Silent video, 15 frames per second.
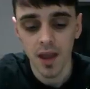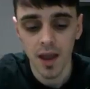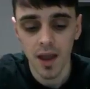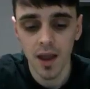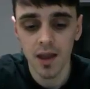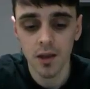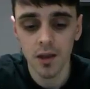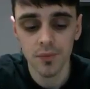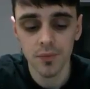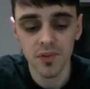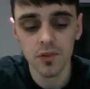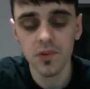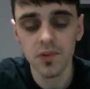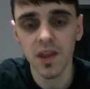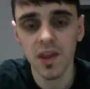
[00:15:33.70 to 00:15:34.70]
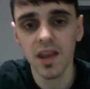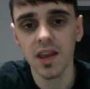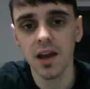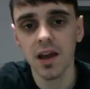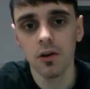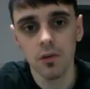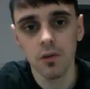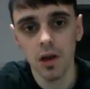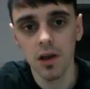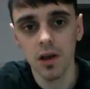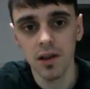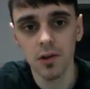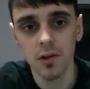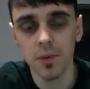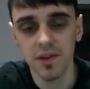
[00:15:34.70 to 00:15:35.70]
And I'm still taking out
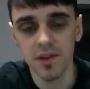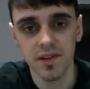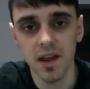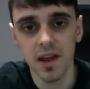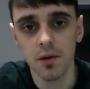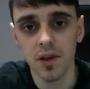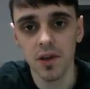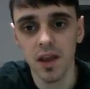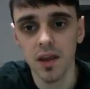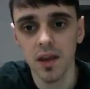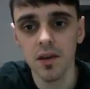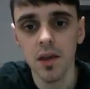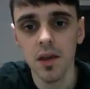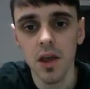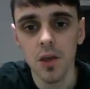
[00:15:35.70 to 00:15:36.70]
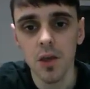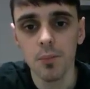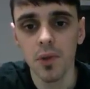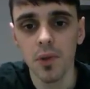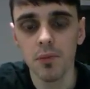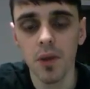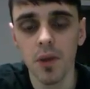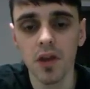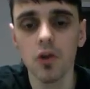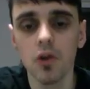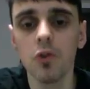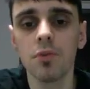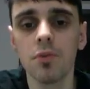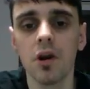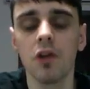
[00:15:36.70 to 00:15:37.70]
little bits now and again, but my
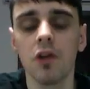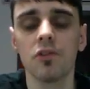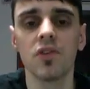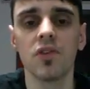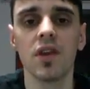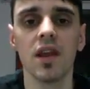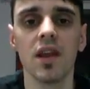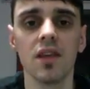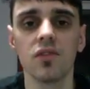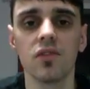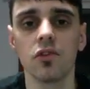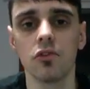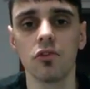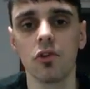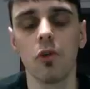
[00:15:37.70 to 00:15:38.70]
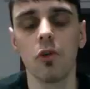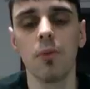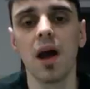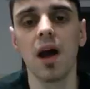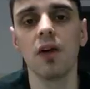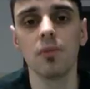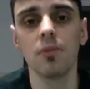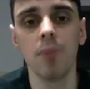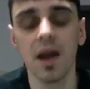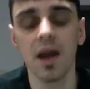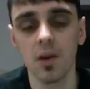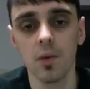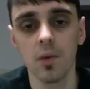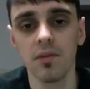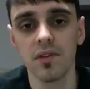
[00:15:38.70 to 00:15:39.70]
core priority is to compound
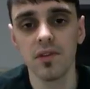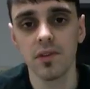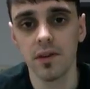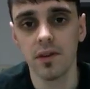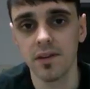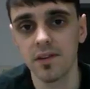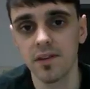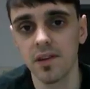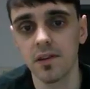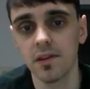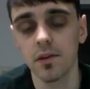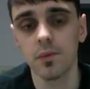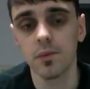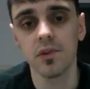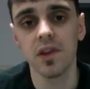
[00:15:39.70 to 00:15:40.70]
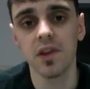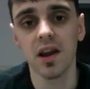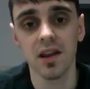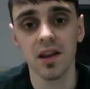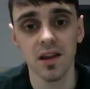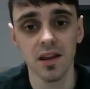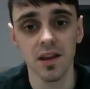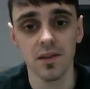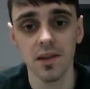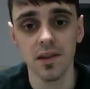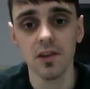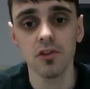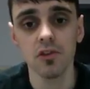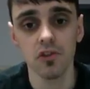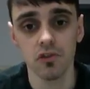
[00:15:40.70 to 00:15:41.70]
back with inside the system so that I can
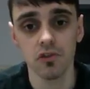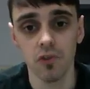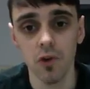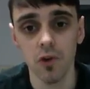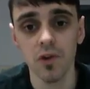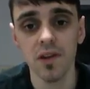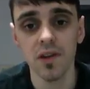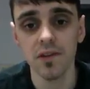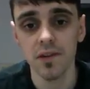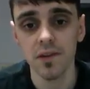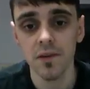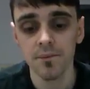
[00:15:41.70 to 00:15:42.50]
continue to grow this